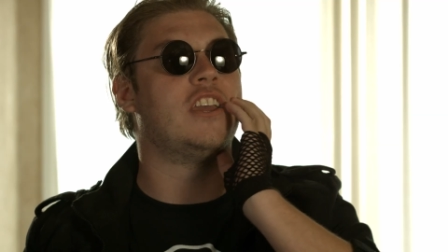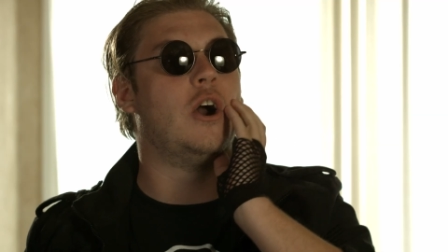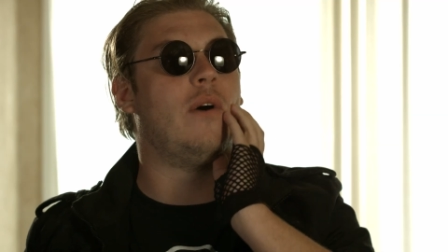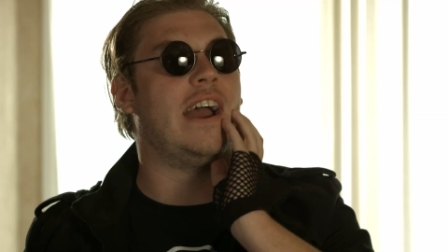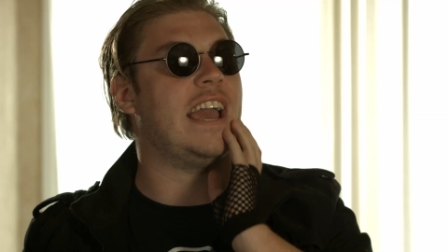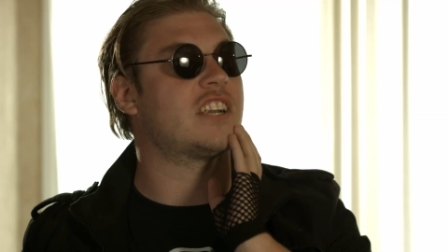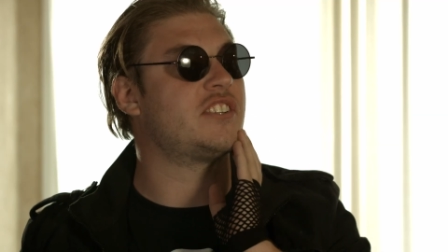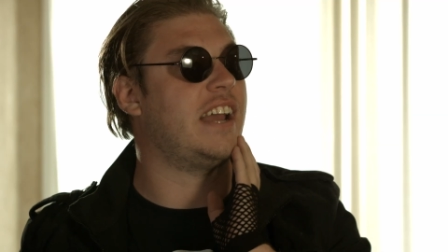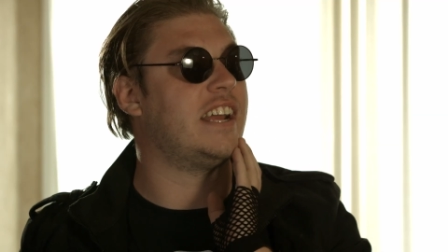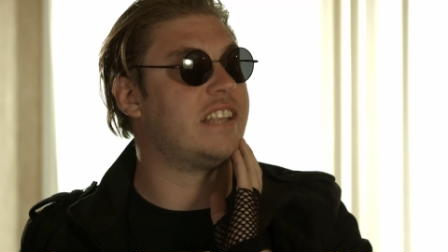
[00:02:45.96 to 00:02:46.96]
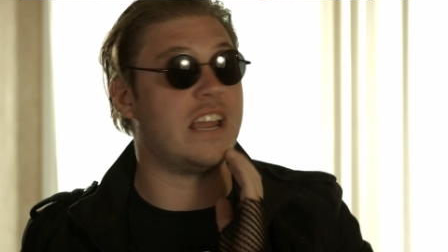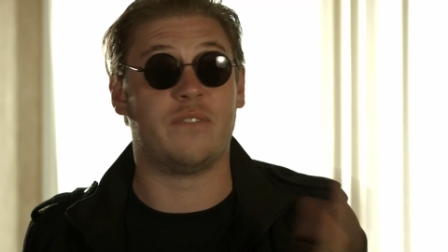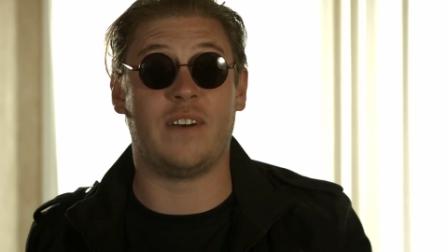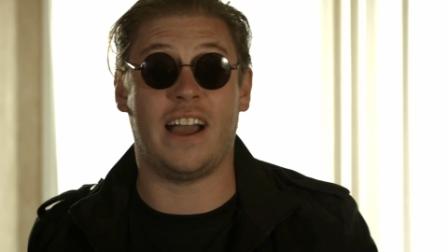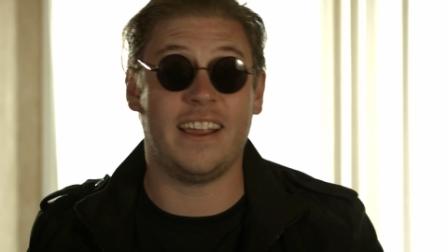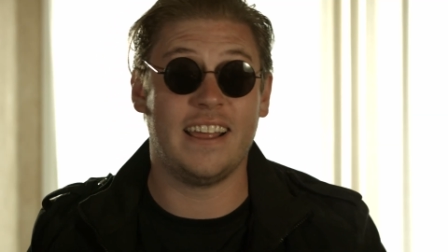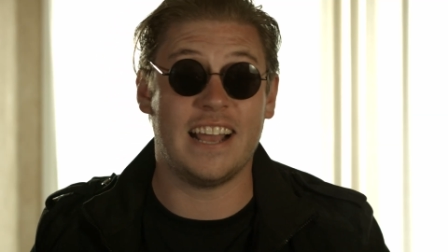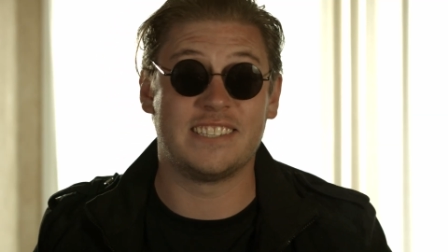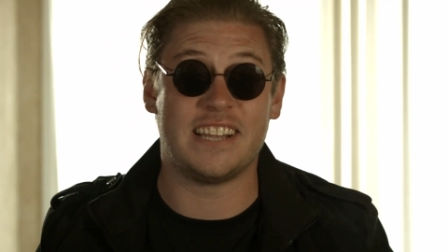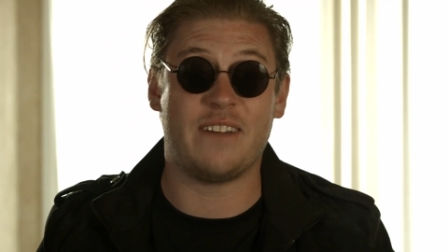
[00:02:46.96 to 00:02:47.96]
you know, I actually identify
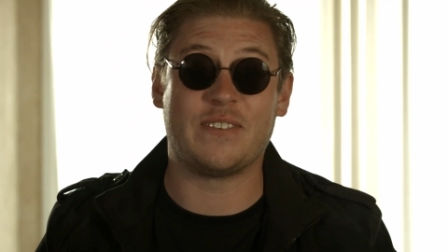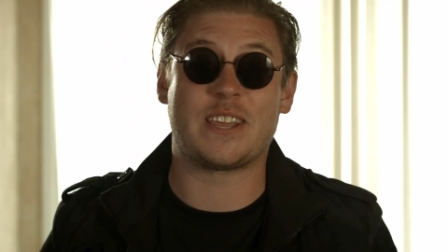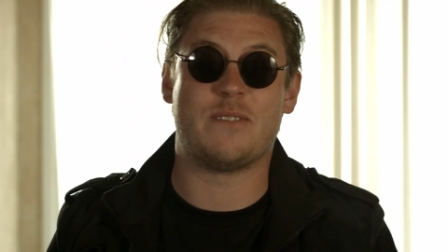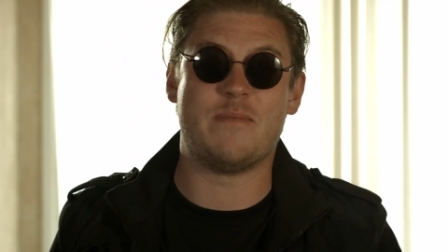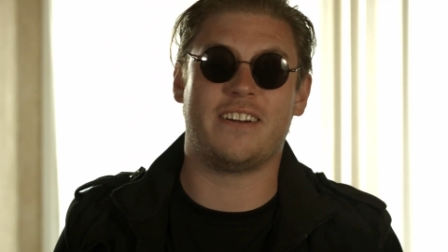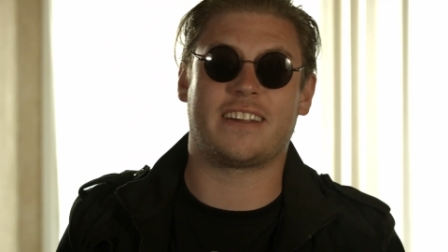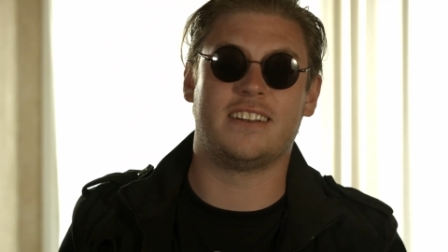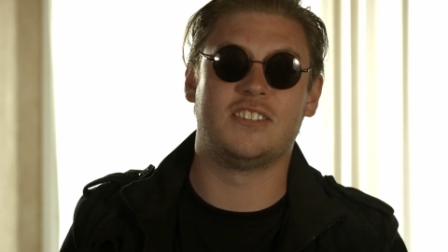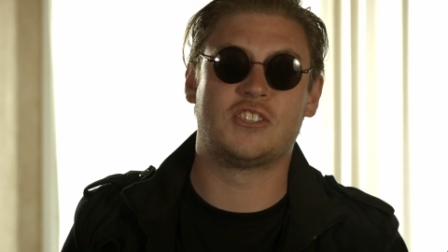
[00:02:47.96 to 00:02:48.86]
as an African American,